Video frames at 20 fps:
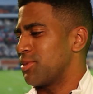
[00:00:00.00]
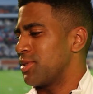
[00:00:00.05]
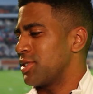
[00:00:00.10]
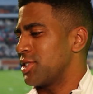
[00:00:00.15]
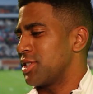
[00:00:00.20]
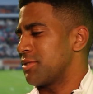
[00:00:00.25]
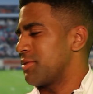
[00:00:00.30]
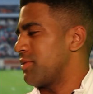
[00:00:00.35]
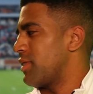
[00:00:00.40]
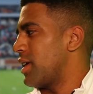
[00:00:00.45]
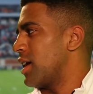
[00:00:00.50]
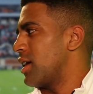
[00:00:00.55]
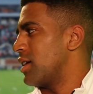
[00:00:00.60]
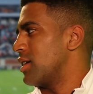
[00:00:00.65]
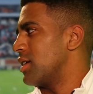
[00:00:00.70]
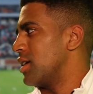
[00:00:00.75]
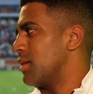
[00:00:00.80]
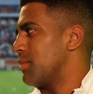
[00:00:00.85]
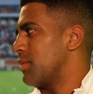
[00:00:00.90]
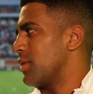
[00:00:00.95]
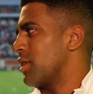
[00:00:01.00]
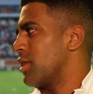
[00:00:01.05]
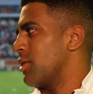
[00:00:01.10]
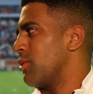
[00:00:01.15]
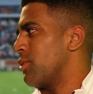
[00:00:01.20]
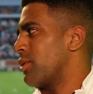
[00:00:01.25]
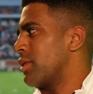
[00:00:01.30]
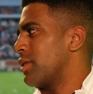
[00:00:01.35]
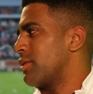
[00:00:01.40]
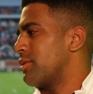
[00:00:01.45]
We're just fired up. You know,
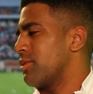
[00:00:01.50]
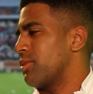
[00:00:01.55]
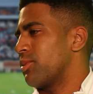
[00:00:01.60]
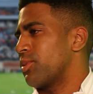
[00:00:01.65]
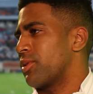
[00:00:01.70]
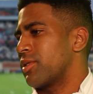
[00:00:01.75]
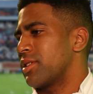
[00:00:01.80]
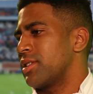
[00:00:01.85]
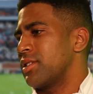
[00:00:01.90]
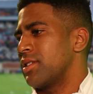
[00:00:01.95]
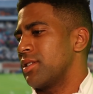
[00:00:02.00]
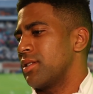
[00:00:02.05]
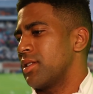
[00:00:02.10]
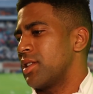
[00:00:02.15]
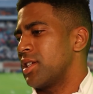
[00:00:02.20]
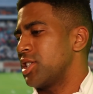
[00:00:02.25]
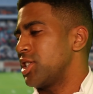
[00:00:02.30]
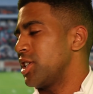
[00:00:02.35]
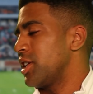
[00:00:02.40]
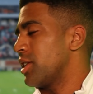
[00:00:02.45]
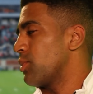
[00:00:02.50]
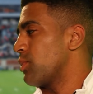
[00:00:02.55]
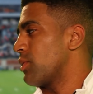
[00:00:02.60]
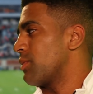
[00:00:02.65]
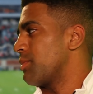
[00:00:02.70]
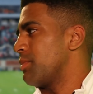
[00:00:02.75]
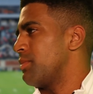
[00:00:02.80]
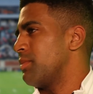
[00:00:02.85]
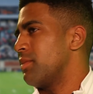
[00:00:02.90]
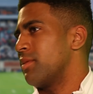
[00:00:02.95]
we're we're this year
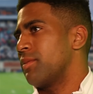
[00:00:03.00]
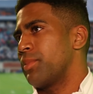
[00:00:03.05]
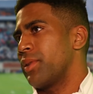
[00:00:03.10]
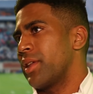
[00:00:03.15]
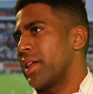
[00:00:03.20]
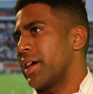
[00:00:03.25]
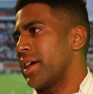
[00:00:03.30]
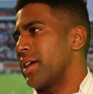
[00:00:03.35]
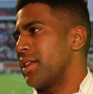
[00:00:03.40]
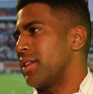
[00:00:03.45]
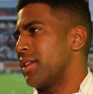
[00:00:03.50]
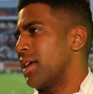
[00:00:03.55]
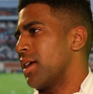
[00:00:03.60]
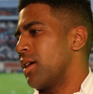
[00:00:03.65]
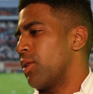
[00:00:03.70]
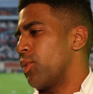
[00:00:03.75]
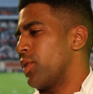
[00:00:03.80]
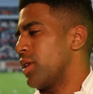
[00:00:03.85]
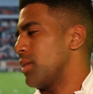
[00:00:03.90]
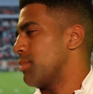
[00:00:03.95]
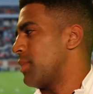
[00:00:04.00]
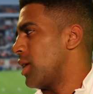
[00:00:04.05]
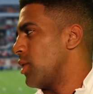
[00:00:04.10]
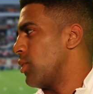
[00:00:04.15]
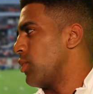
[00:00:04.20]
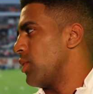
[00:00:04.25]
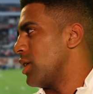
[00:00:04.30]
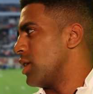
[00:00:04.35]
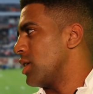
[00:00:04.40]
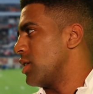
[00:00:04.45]
we're playing week by week.